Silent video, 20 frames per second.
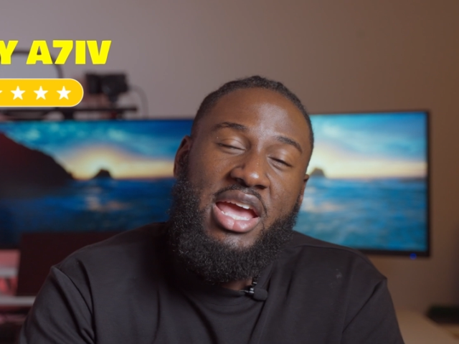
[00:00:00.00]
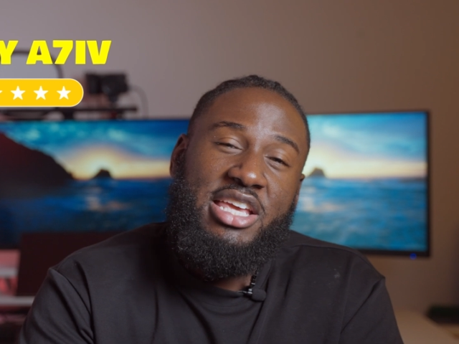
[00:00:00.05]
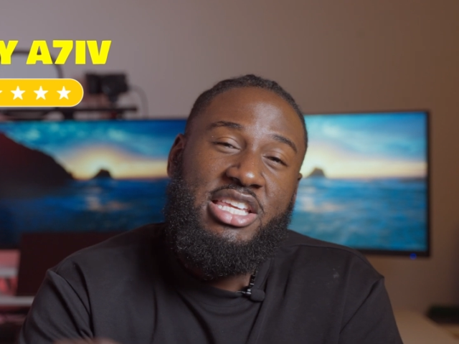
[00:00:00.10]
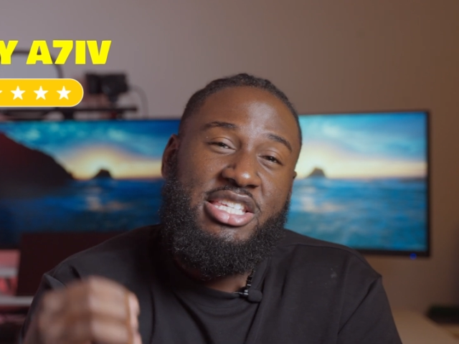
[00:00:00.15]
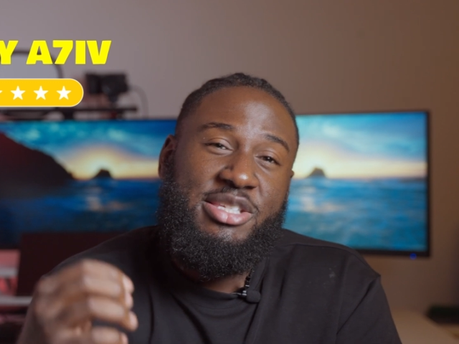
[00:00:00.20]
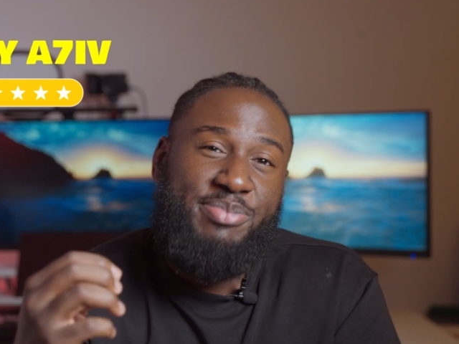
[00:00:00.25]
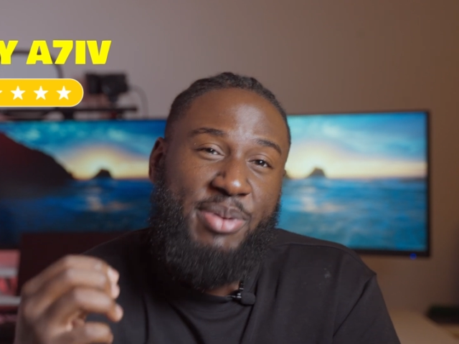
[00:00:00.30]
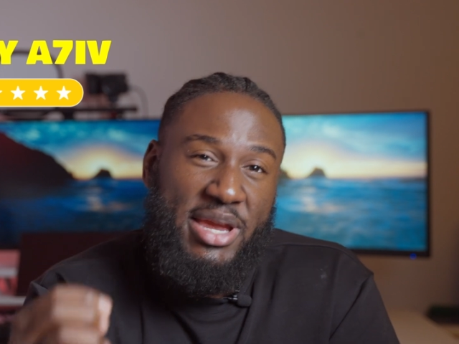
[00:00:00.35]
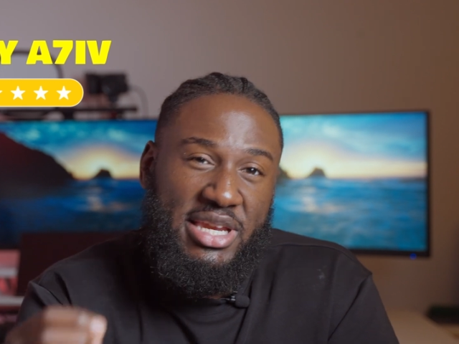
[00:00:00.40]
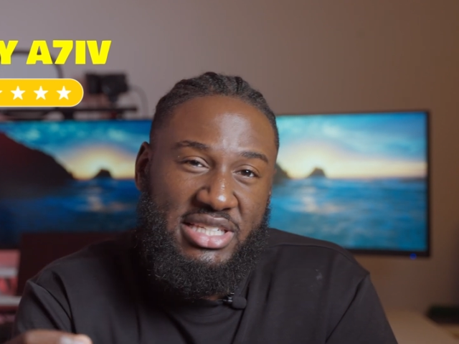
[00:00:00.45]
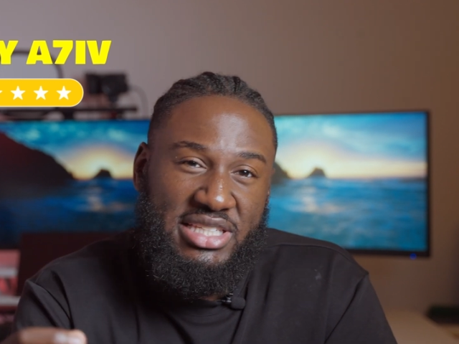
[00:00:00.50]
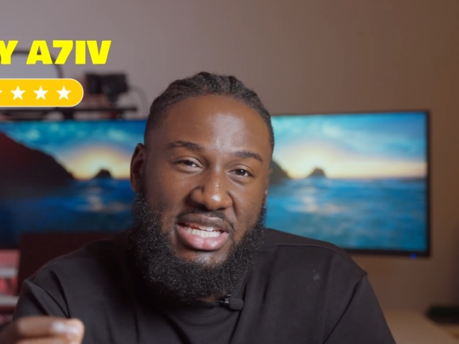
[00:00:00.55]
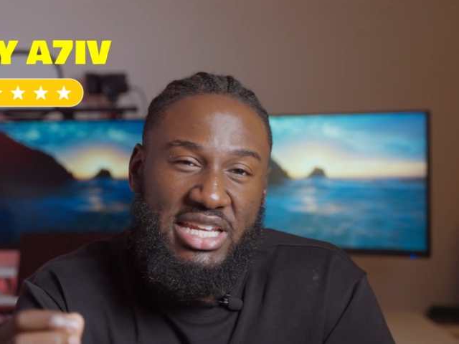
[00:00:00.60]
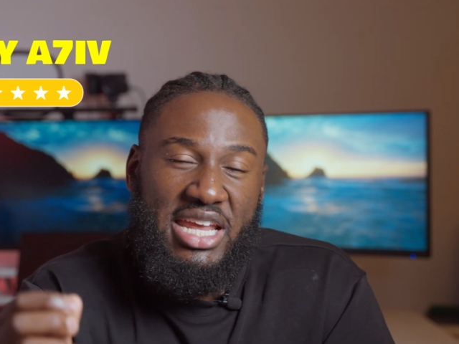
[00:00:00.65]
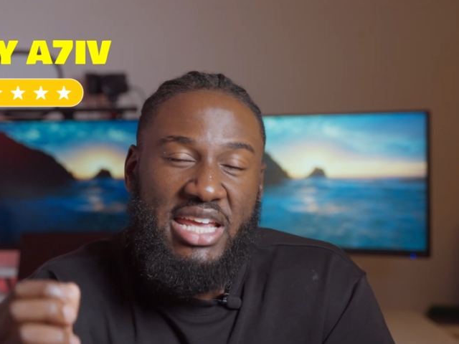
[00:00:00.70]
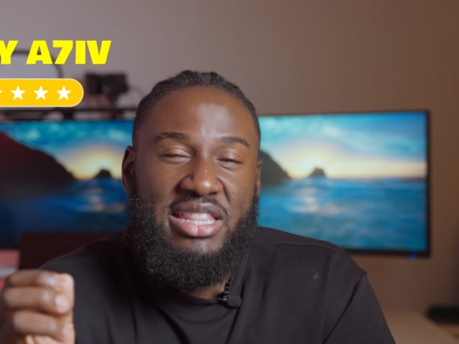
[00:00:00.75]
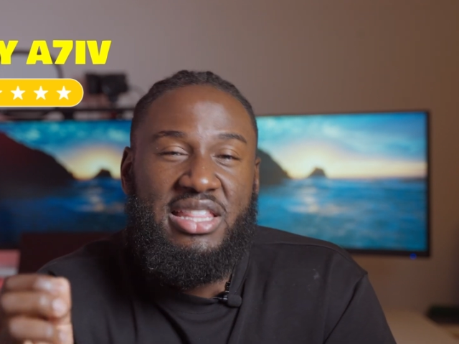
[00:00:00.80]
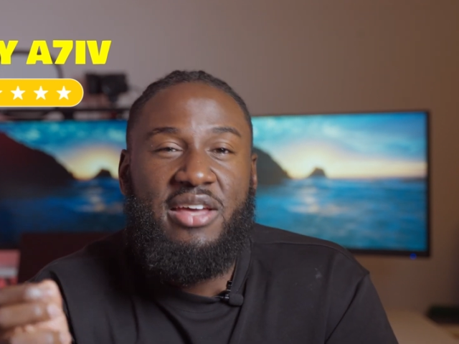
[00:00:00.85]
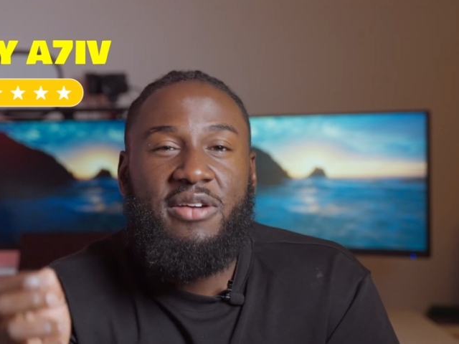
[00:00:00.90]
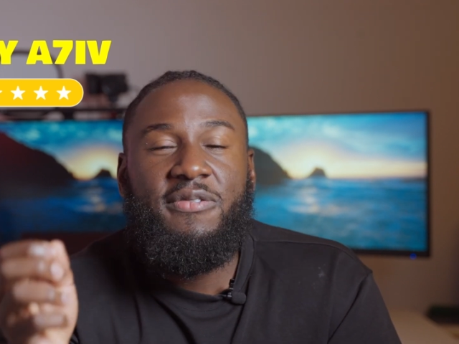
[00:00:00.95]

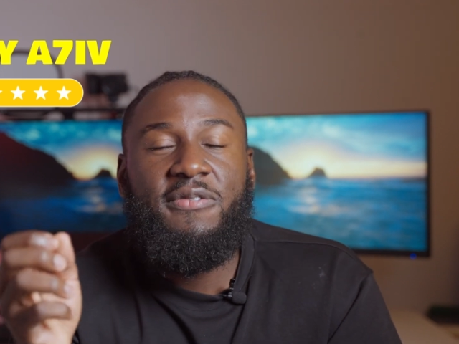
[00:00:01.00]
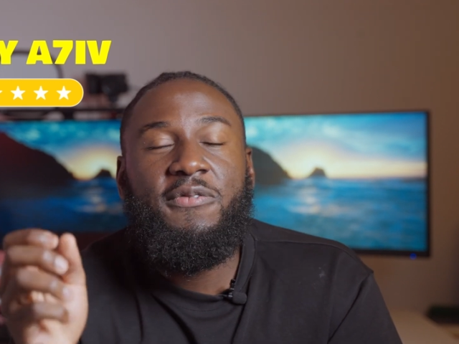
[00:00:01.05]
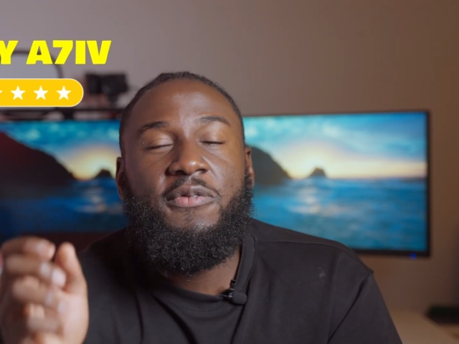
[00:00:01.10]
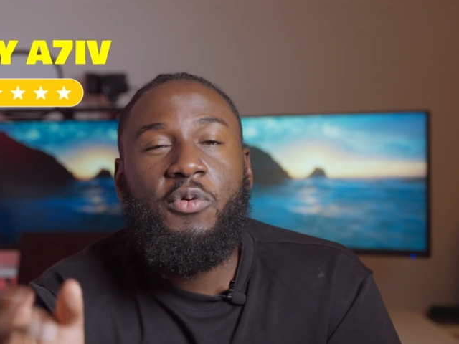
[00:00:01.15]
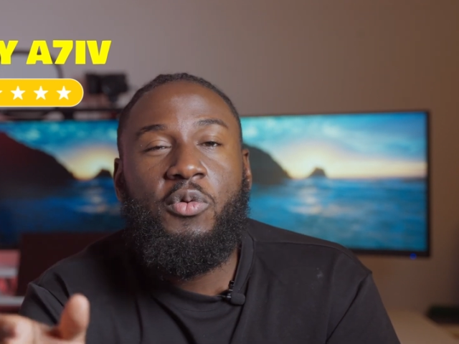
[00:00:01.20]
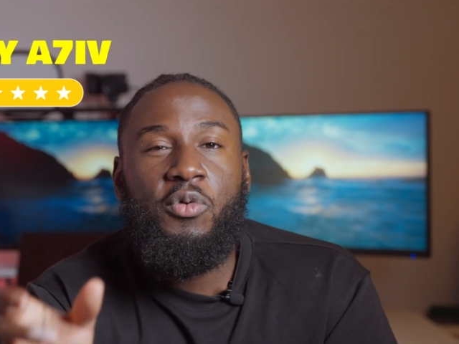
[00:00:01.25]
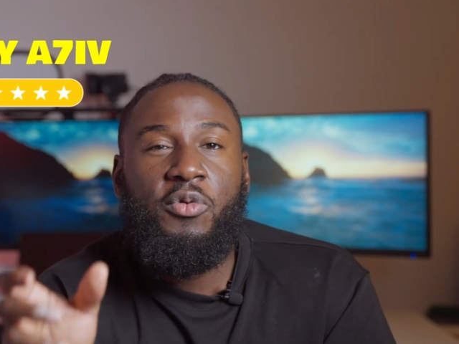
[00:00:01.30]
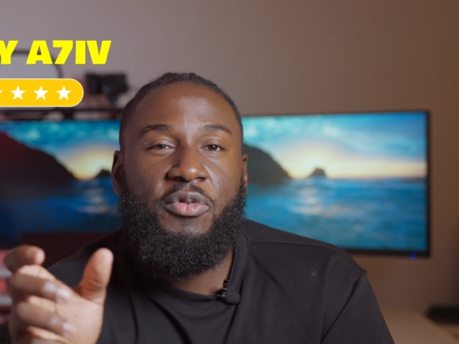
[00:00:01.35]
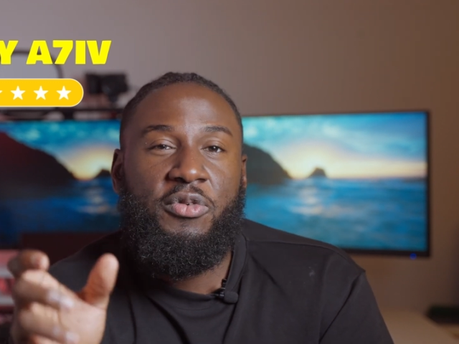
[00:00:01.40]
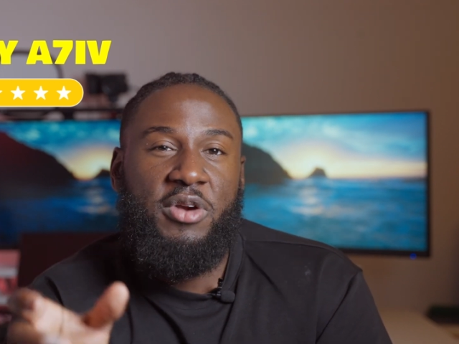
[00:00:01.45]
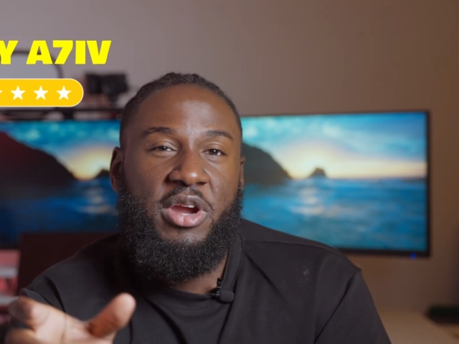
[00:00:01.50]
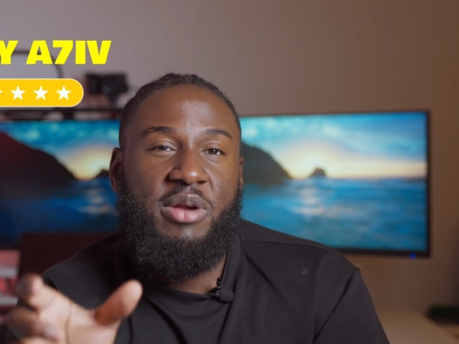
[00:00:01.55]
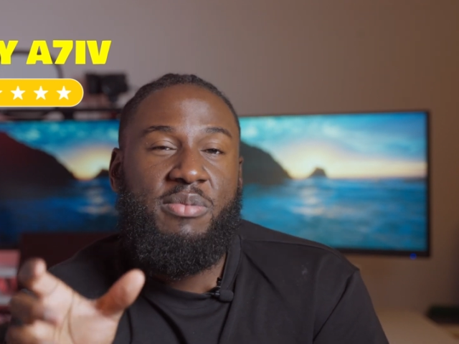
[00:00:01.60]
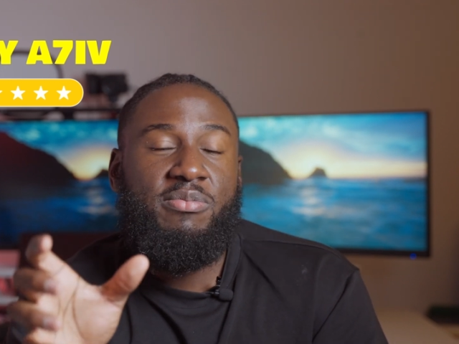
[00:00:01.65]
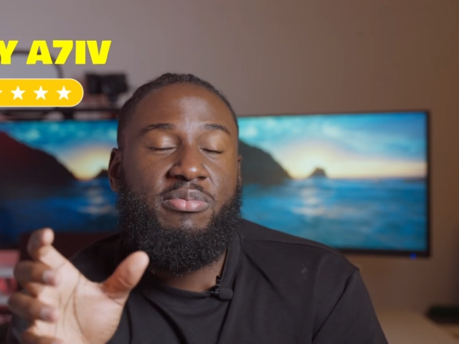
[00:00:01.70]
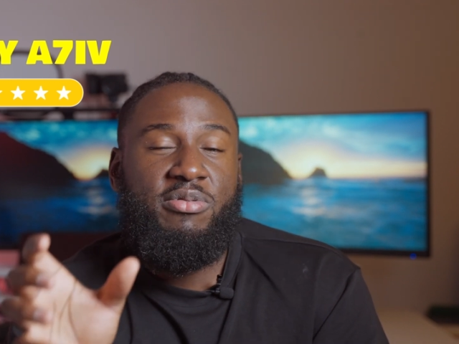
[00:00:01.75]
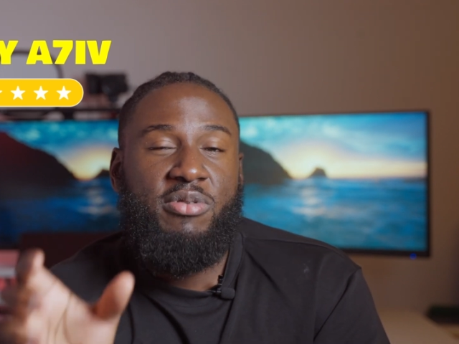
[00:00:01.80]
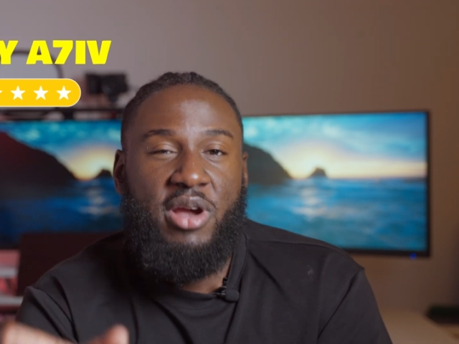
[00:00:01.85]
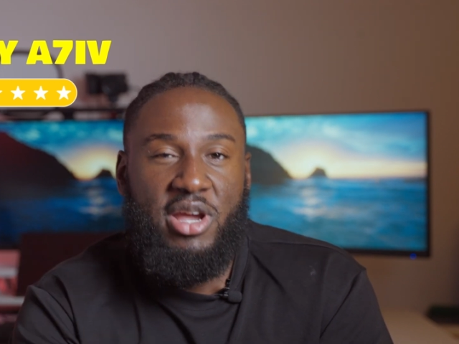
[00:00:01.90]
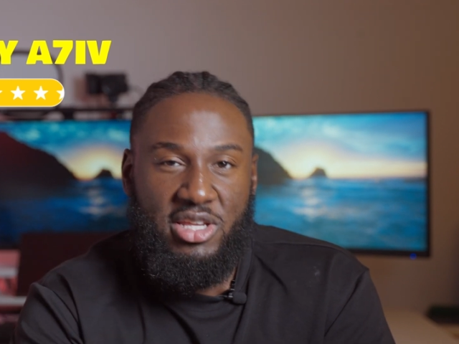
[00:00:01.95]
especially in that full frame
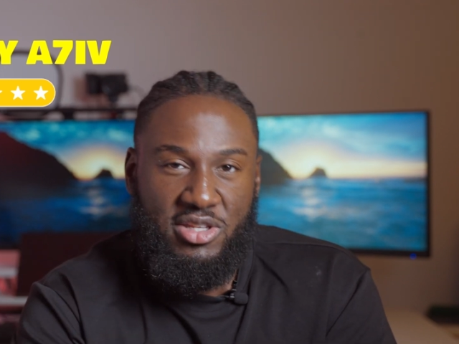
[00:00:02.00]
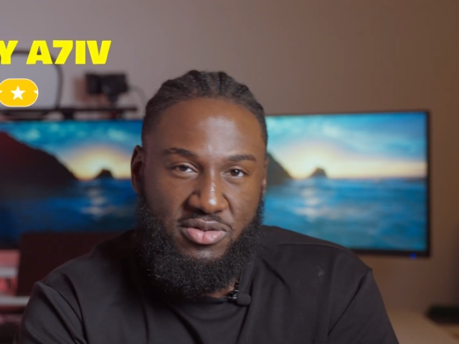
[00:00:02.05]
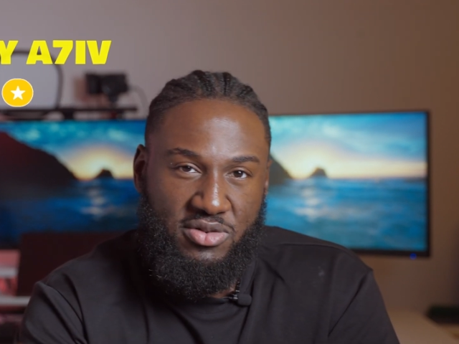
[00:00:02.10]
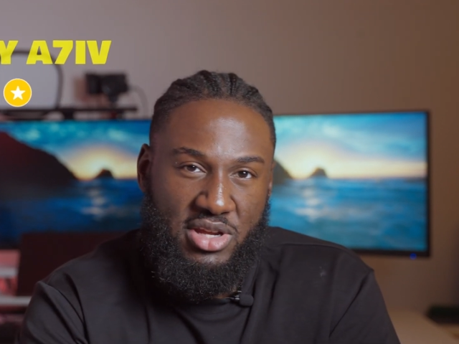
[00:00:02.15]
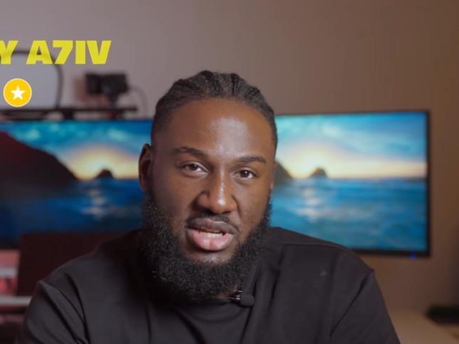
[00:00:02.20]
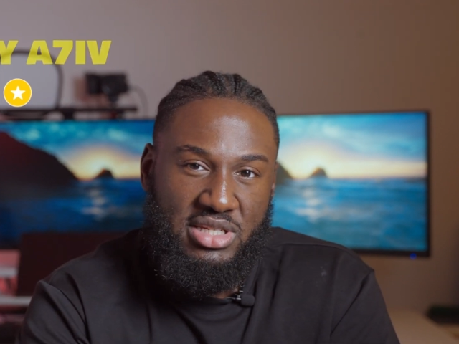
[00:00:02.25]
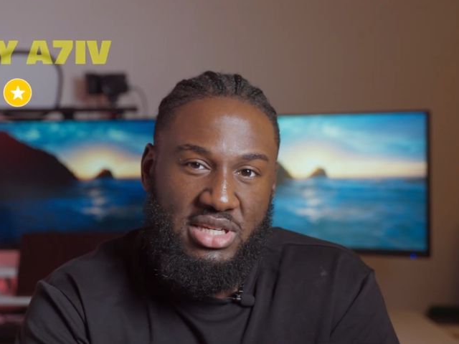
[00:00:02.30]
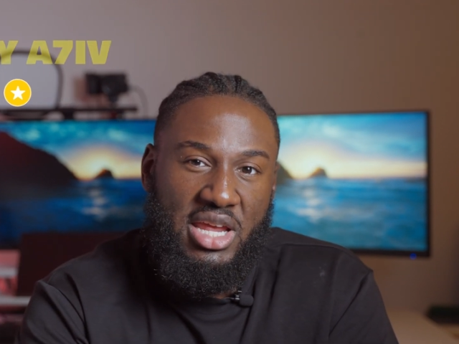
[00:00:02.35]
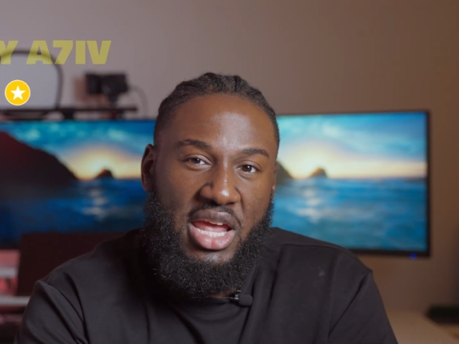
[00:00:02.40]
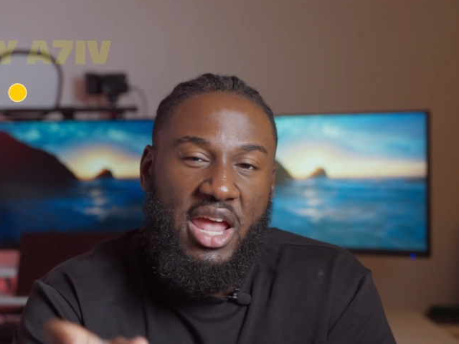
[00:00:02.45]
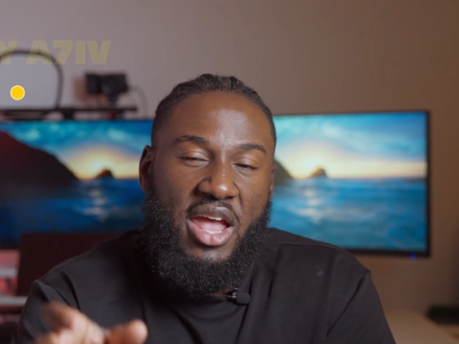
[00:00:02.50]
price range.